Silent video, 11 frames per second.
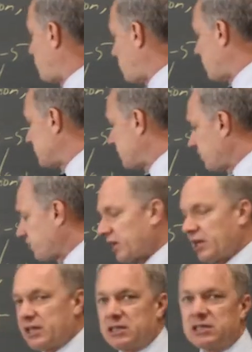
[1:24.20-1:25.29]
positive
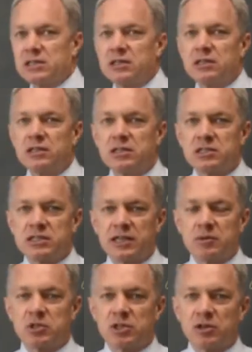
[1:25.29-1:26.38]
8.
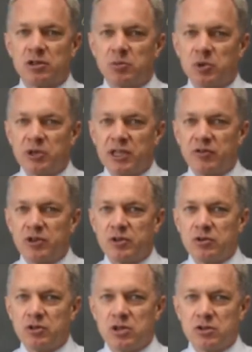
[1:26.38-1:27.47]
Same slope will give
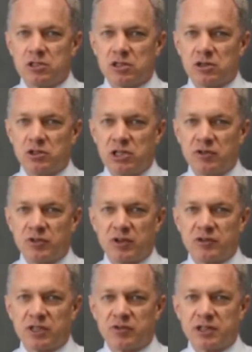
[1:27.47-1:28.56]
you no solution if you
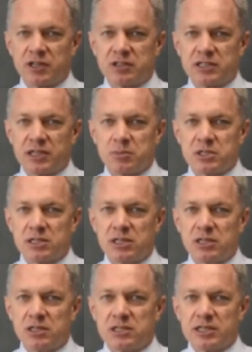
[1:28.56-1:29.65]
have different intercepts,
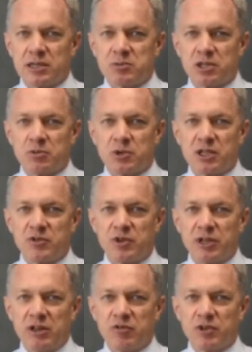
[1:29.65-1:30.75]
same slope will give
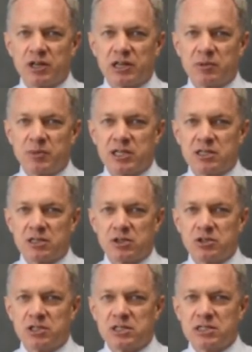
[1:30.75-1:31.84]
you infinitely many
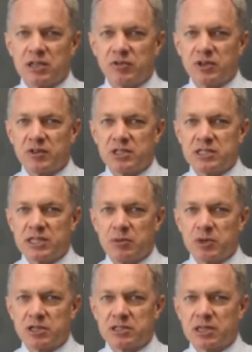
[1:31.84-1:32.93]
solutions if you have the
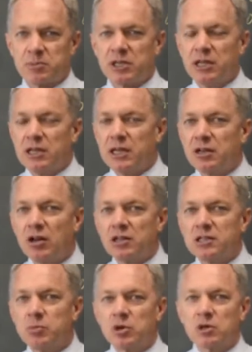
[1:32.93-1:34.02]
same intercept, and
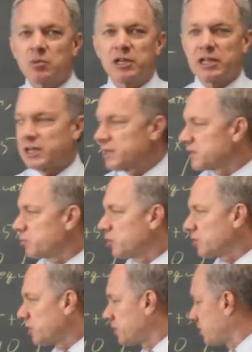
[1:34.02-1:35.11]
College Board will ask both of